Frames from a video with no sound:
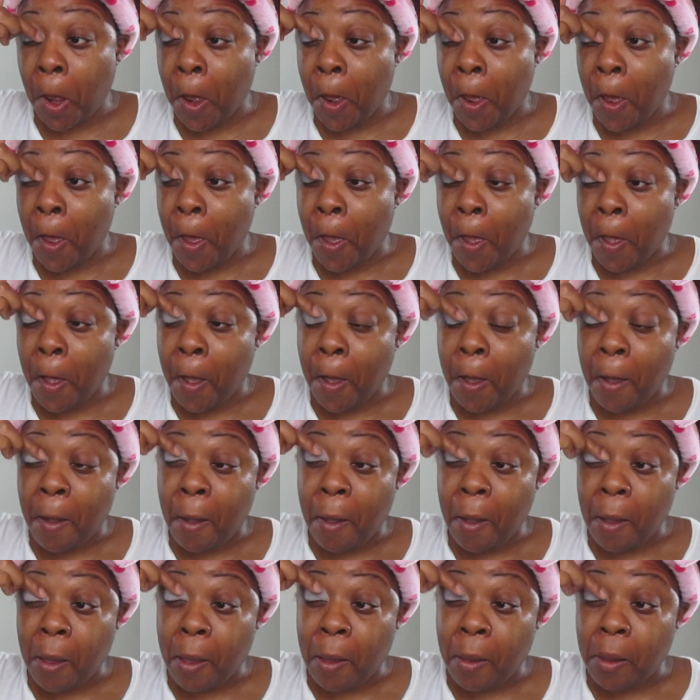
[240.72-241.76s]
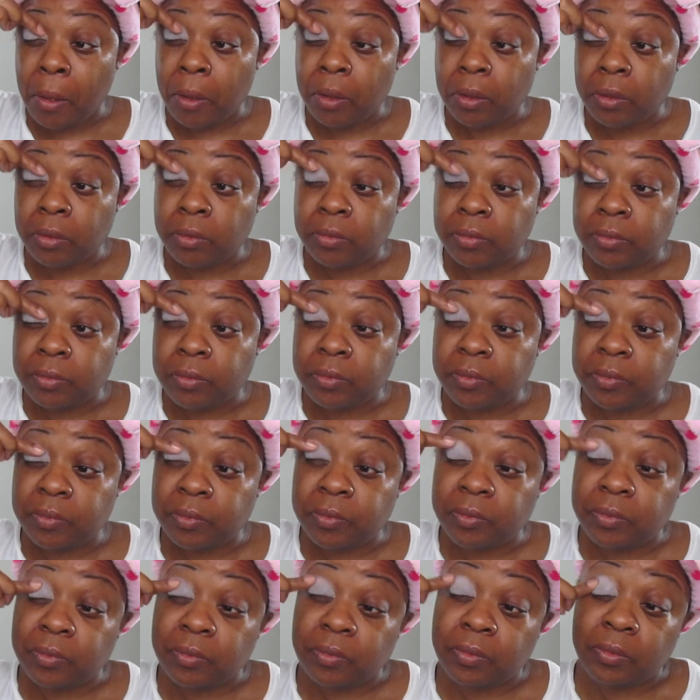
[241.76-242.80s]

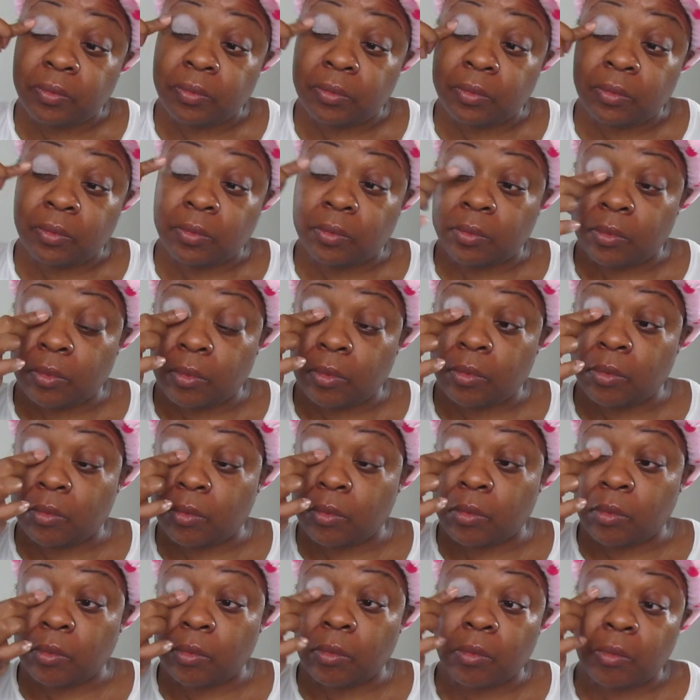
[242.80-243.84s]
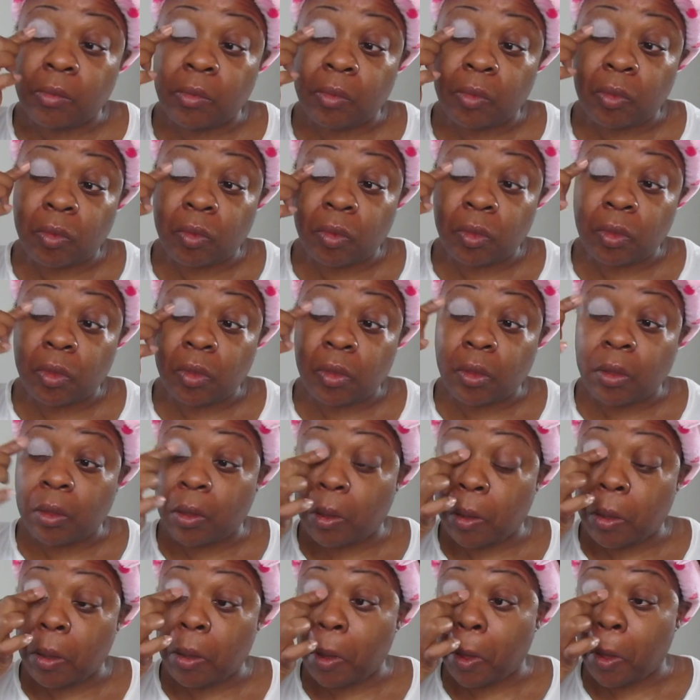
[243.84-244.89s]

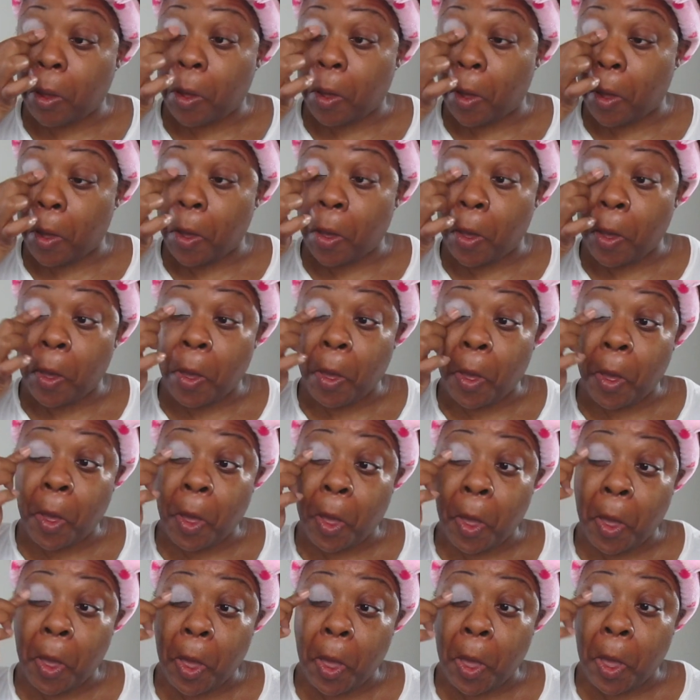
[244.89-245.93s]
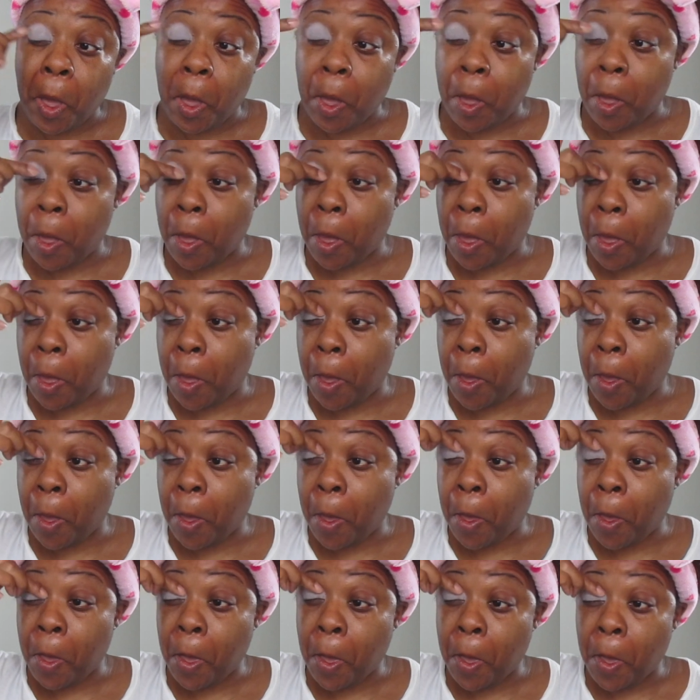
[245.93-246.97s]

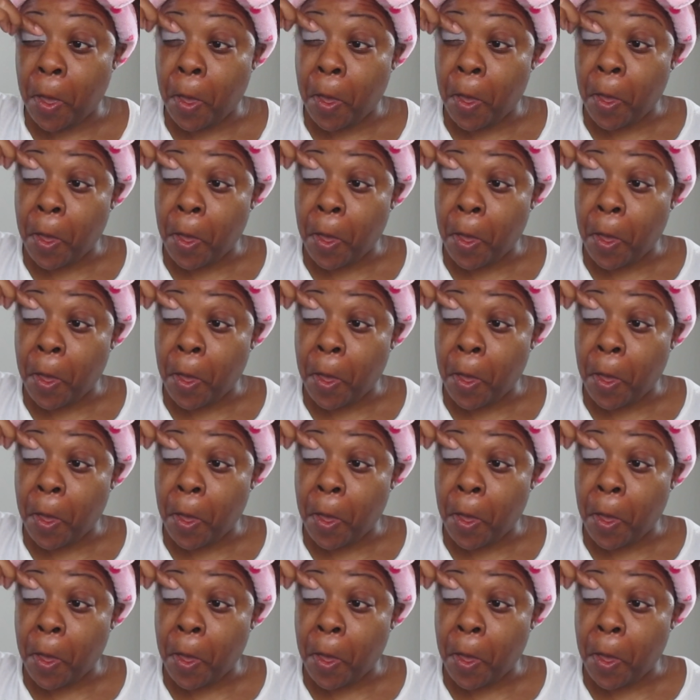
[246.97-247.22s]
(no one is talking)